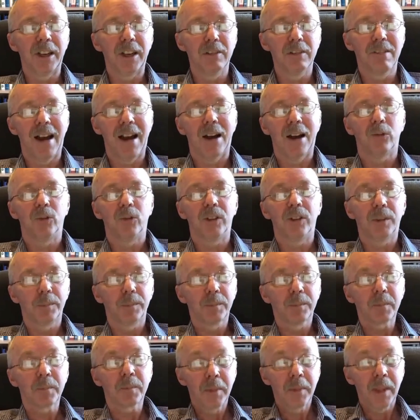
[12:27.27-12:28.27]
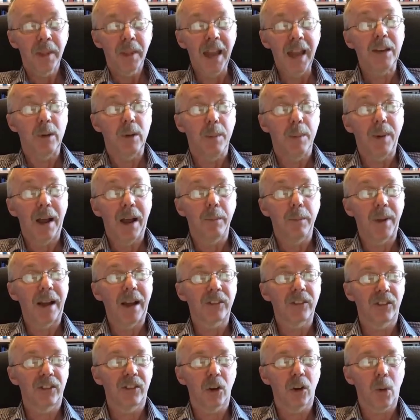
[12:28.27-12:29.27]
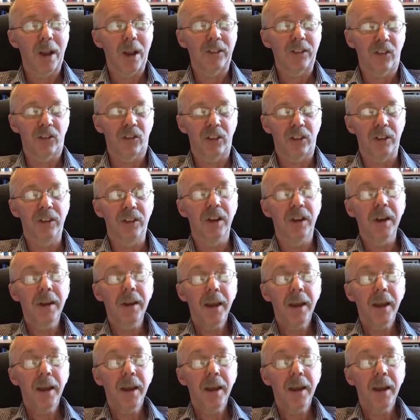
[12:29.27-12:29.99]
around. Anyway, back to the question.